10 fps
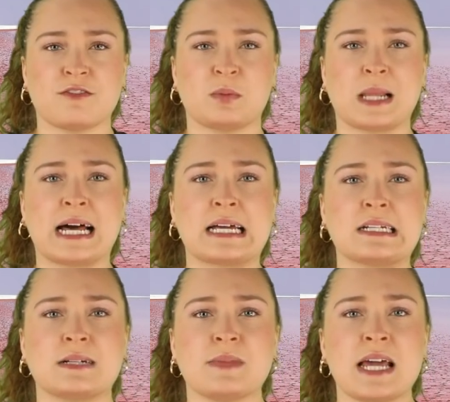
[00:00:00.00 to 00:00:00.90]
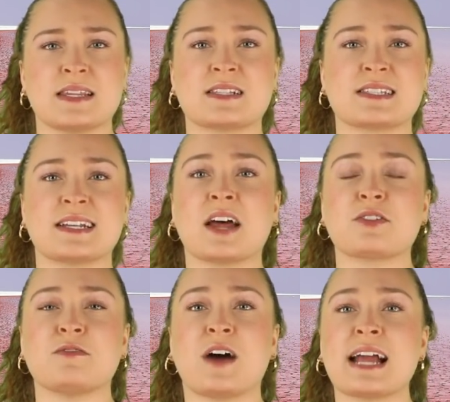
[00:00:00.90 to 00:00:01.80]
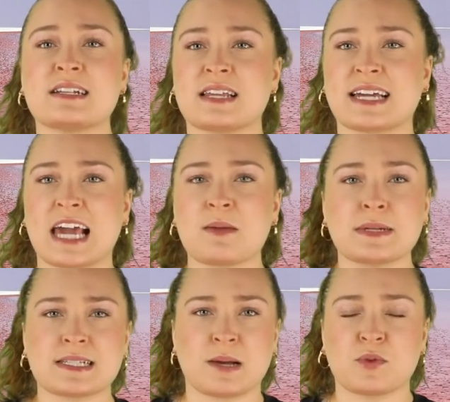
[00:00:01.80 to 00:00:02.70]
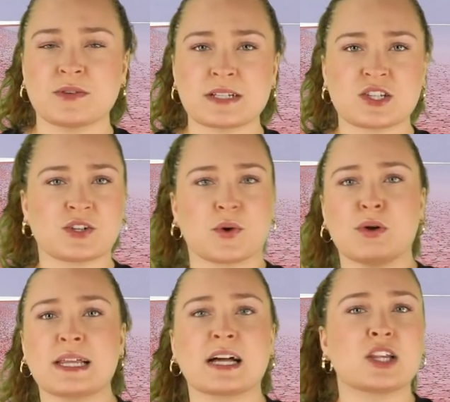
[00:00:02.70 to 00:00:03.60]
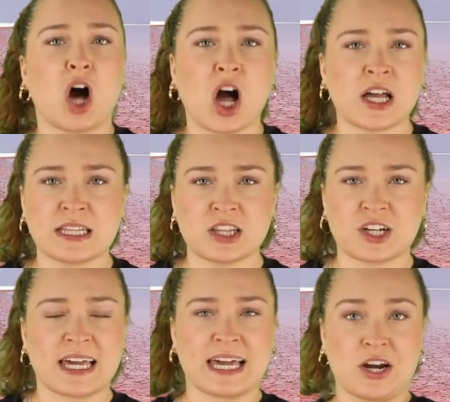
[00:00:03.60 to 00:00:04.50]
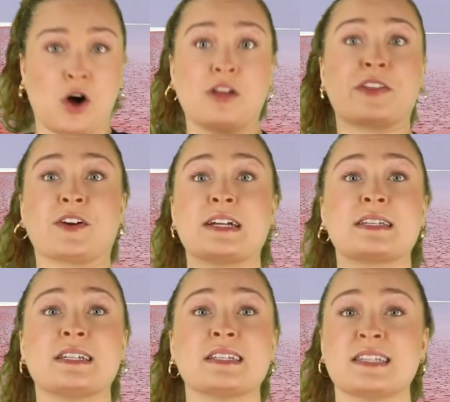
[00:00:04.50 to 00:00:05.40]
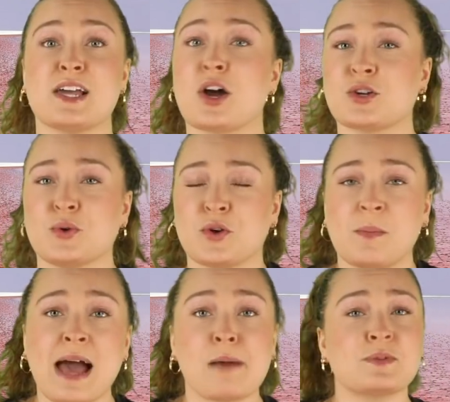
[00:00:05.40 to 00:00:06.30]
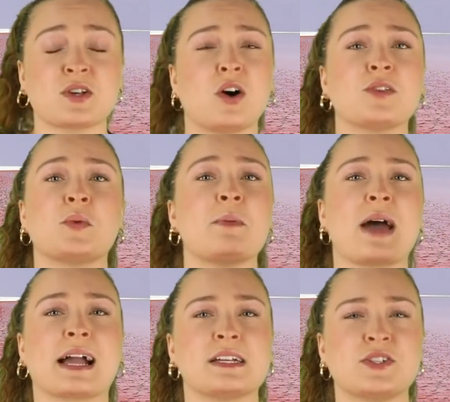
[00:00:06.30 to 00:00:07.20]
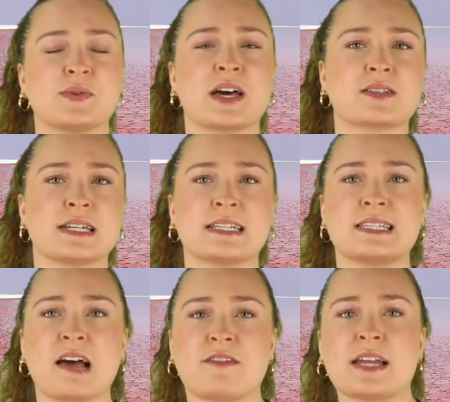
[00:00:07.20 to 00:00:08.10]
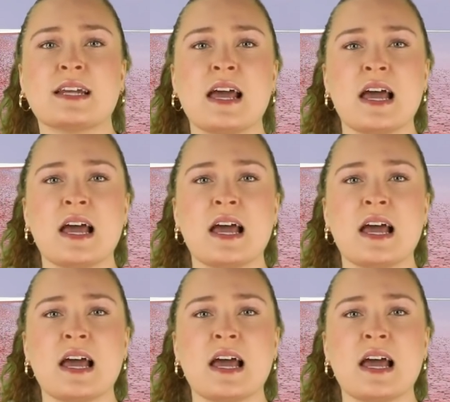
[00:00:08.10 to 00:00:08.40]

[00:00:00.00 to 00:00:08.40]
of Blood. This is another find that came as someone was scrolling along and looking at all there is to see on Google Maps all the way back in 2007.